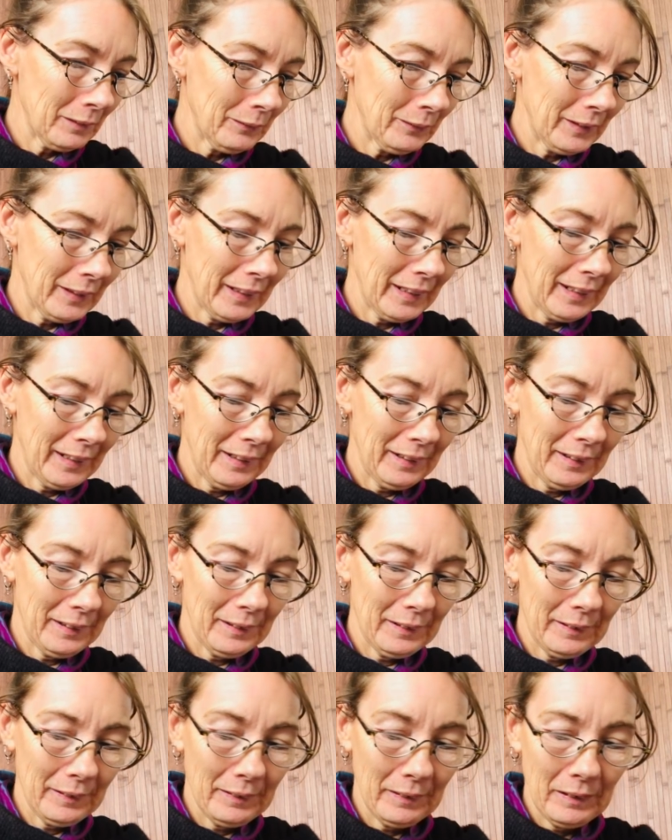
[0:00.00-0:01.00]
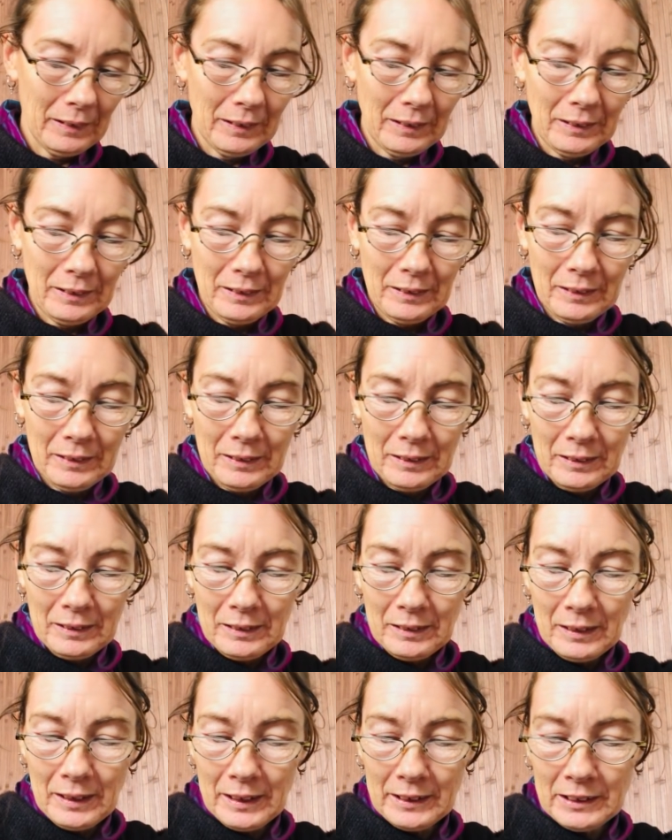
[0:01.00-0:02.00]
Okay.
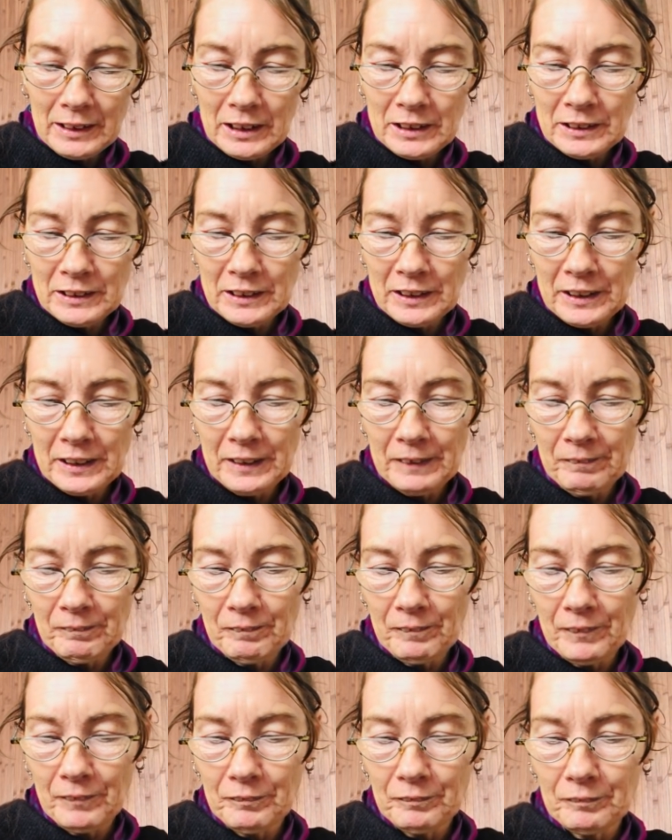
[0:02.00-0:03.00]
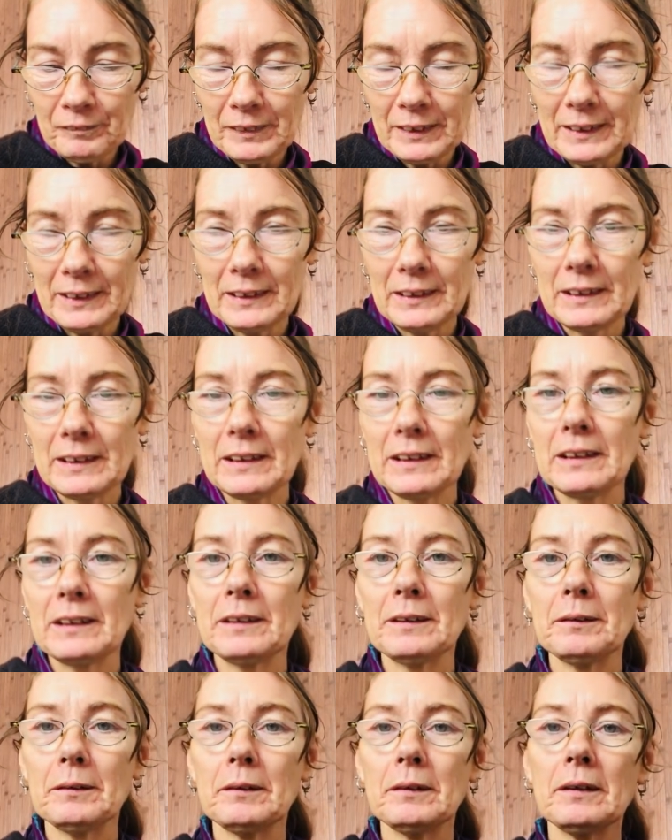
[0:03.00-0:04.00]
And underneath the feet,
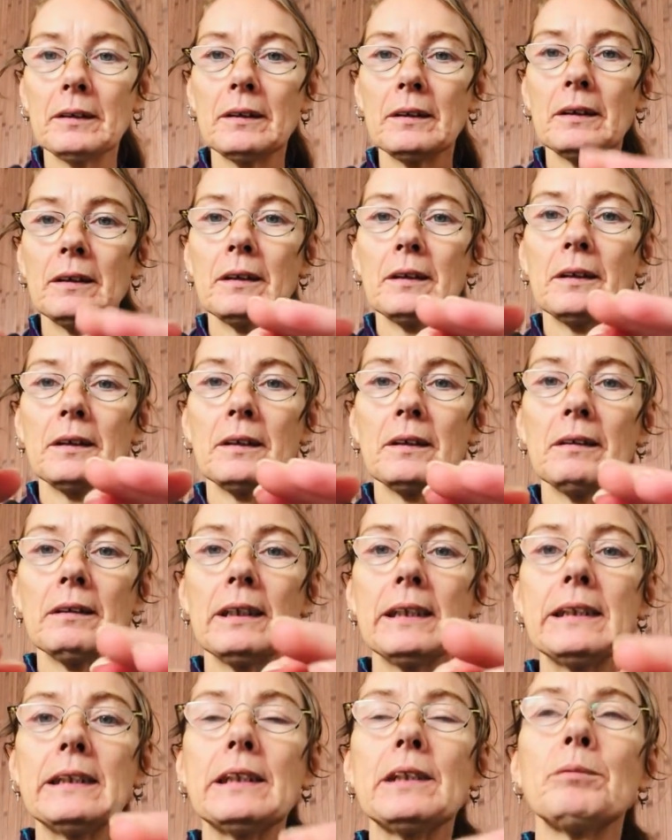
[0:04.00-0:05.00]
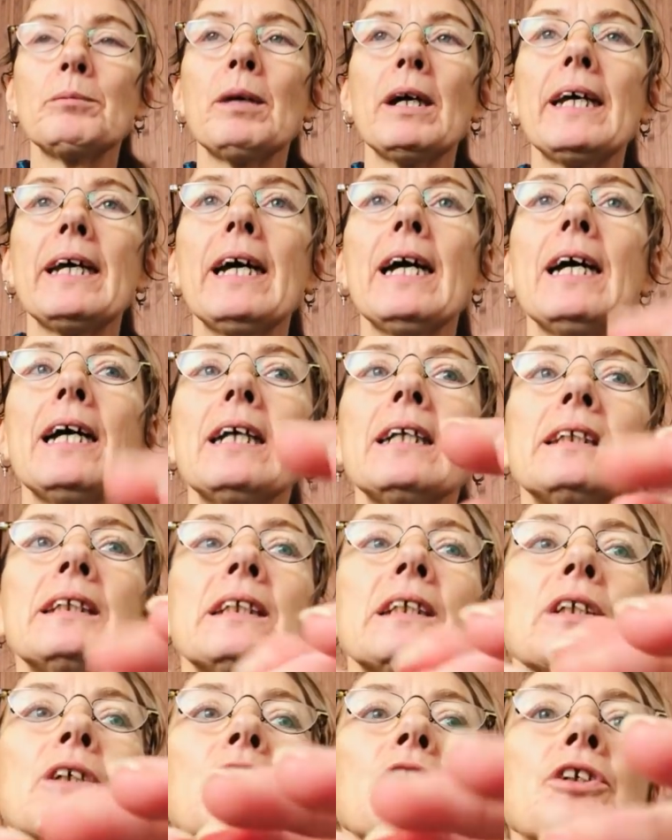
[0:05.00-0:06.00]
placing my
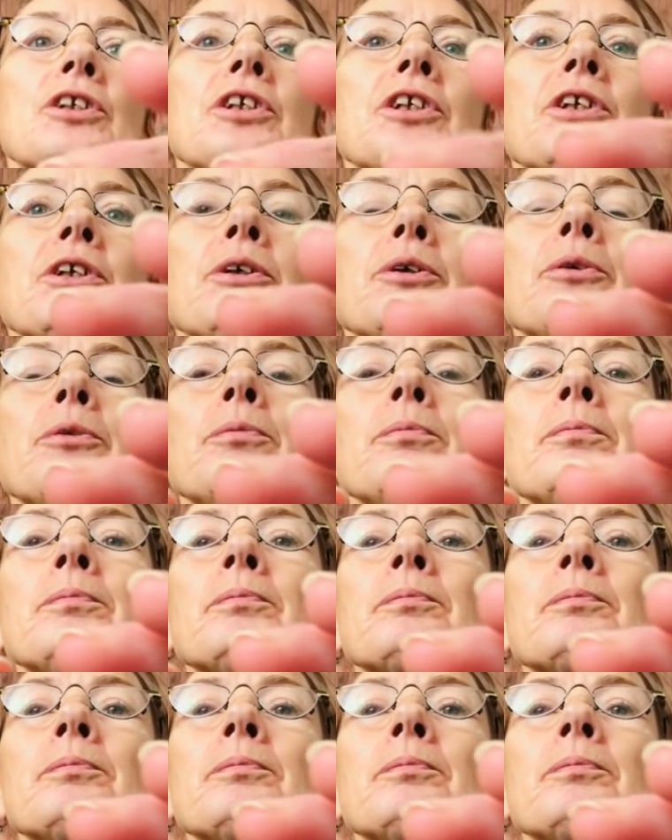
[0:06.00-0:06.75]
hands on you,